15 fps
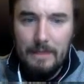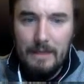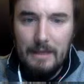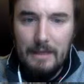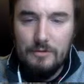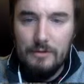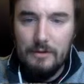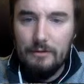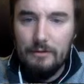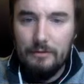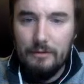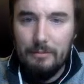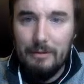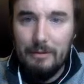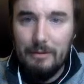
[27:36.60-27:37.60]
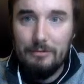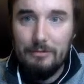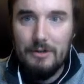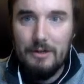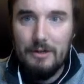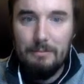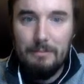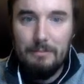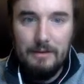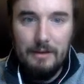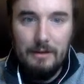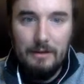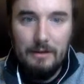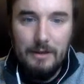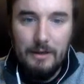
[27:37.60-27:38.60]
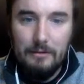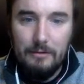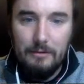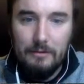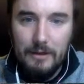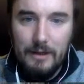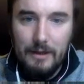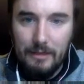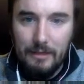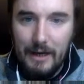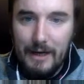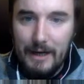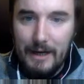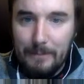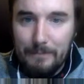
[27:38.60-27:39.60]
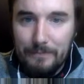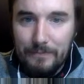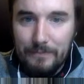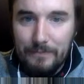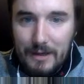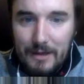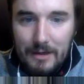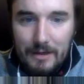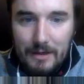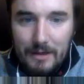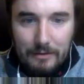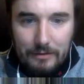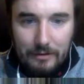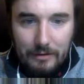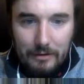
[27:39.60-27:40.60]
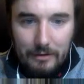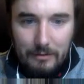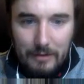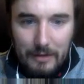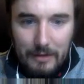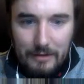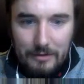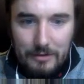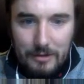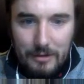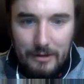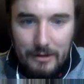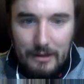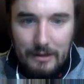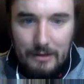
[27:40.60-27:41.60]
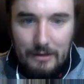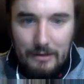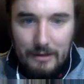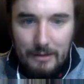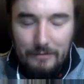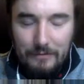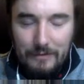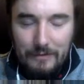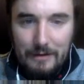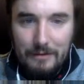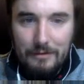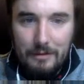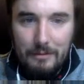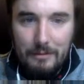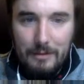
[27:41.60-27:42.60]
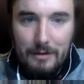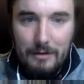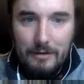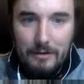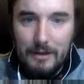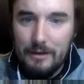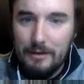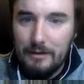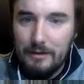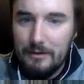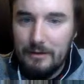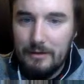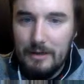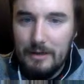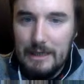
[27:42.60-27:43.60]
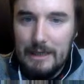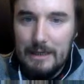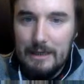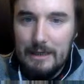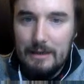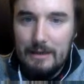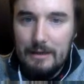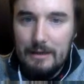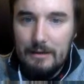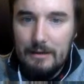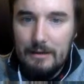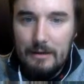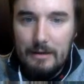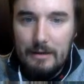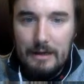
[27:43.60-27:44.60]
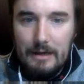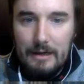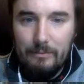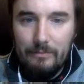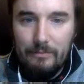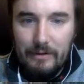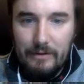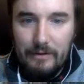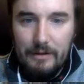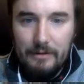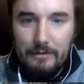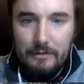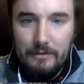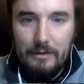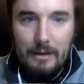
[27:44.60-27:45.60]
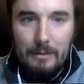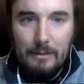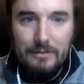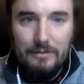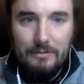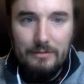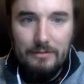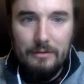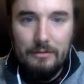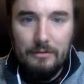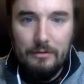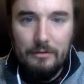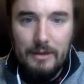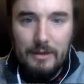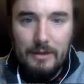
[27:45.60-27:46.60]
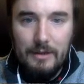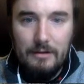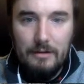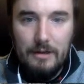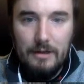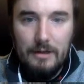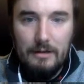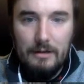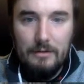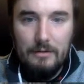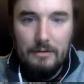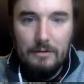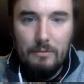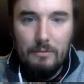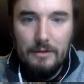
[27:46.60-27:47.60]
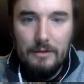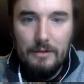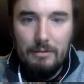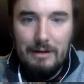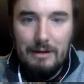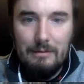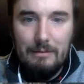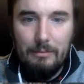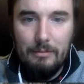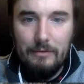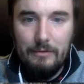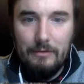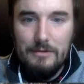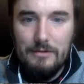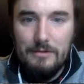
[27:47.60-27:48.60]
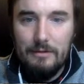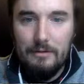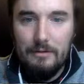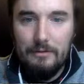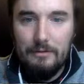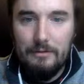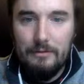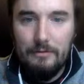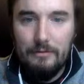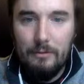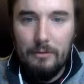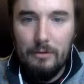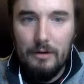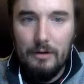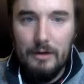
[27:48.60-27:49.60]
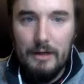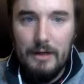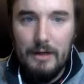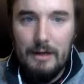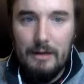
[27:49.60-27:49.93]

entries for the bramble shark, but there we go. Look at that. So this shark can be found in South America. I'm very curious. I just want to zoom in on what the probable range is for